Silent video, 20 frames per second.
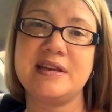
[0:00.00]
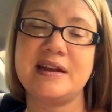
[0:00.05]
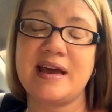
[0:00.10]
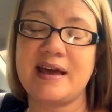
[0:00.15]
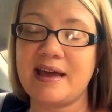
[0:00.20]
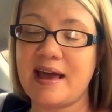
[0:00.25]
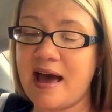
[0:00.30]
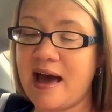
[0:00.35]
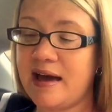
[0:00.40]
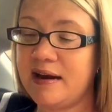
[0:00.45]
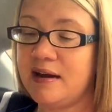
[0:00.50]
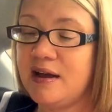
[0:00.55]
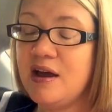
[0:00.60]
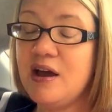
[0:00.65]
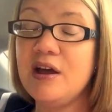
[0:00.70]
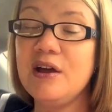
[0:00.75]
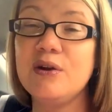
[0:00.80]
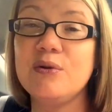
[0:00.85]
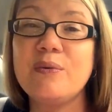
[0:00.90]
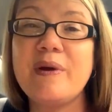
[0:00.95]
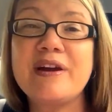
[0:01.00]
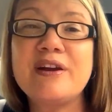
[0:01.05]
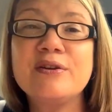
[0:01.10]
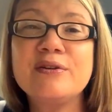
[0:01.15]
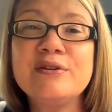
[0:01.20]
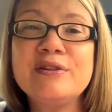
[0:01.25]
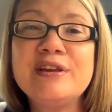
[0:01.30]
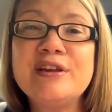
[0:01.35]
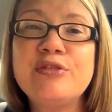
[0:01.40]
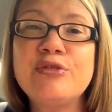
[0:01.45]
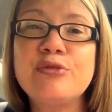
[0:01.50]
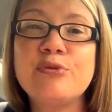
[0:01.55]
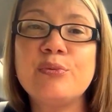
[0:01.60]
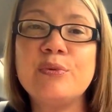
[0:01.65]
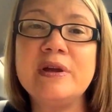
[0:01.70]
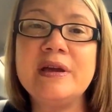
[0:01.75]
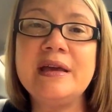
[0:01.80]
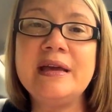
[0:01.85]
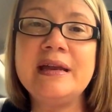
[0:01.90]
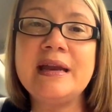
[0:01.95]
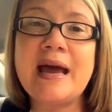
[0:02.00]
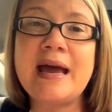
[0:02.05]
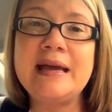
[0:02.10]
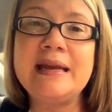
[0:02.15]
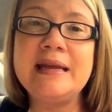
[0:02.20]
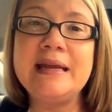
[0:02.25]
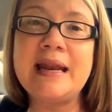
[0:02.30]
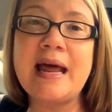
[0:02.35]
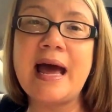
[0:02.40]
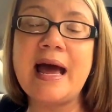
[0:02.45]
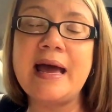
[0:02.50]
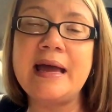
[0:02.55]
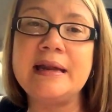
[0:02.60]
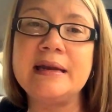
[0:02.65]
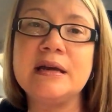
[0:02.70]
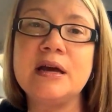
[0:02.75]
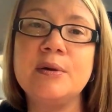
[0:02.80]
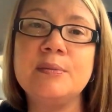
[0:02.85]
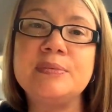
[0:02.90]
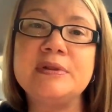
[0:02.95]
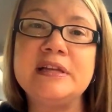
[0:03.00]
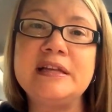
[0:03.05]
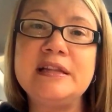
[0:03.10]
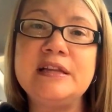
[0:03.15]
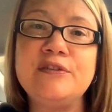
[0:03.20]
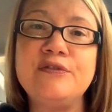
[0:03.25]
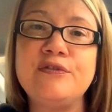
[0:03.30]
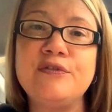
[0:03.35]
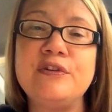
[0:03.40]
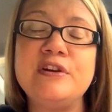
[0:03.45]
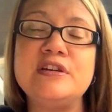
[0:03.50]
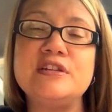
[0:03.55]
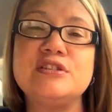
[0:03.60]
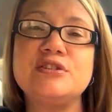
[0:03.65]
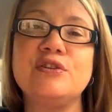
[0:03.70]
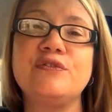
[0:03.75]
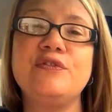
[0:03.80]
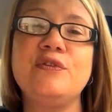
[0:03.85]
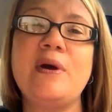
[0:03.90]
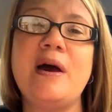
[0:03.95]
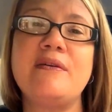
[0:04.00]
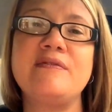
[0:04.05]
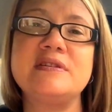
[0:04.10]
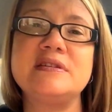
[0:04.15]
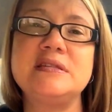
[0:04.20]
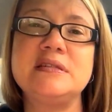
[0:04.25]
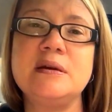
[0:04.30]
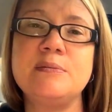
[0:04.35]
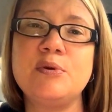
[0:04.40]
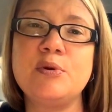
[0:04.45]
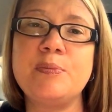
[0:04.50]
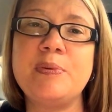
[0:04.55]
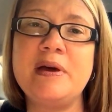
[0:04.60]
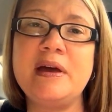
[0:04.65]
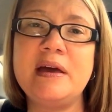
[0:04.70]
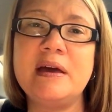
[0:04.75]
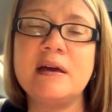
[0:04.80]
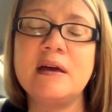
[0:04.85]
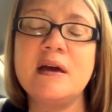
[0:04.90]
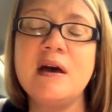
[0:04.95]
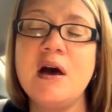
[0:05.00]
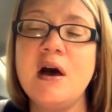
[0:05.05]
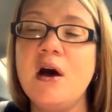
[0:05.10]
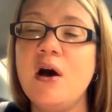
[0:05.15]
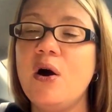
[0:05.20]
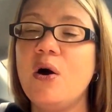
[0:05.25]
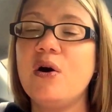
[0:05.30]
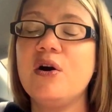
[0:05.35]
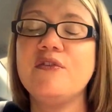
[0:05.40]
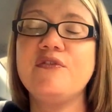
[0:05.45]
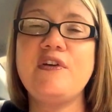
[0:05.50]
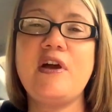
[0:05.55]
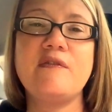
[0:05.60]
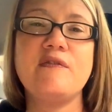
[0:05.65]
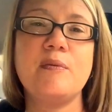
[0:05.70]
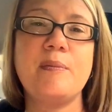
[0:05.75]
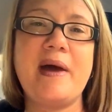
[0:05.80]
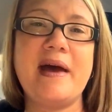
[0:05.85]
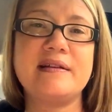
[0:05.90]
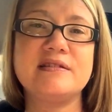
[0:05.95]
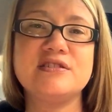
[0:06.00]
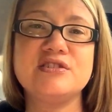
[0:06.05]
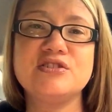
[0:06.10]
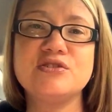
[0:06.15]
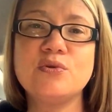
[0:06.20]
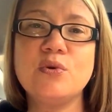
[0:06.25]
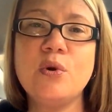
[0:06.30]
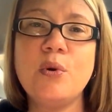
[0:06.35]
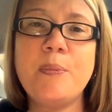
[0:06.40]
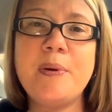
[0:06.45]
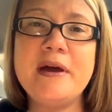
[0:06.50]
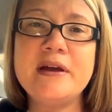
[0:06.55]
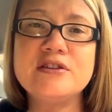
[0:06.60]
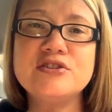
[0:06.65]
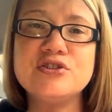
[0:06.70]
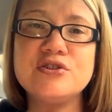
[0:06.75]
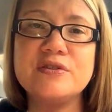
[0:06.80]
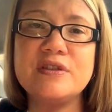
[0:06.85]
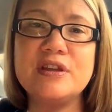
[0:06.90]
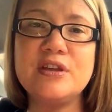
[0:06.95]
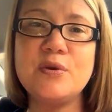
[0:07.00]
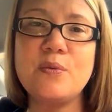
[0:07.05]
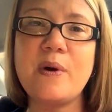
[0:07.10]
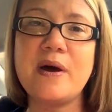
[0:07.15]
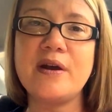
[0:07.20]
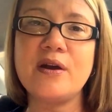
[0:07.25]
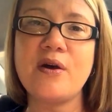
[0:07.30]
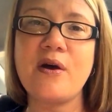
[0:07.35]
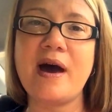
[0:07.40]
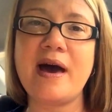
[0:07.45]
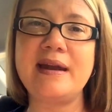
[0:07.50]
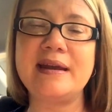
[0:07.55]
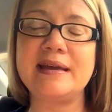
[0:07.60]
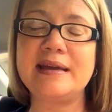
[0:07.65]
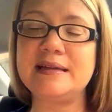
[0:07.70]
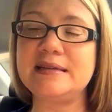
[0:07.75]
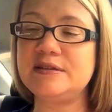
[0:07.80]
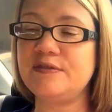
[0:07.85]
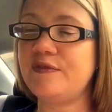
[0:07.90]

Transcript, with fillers: that I got. Regularly $3.99, completely free. So if you have a summer pick, or if you have a back to school picture that you wanna go ahead and get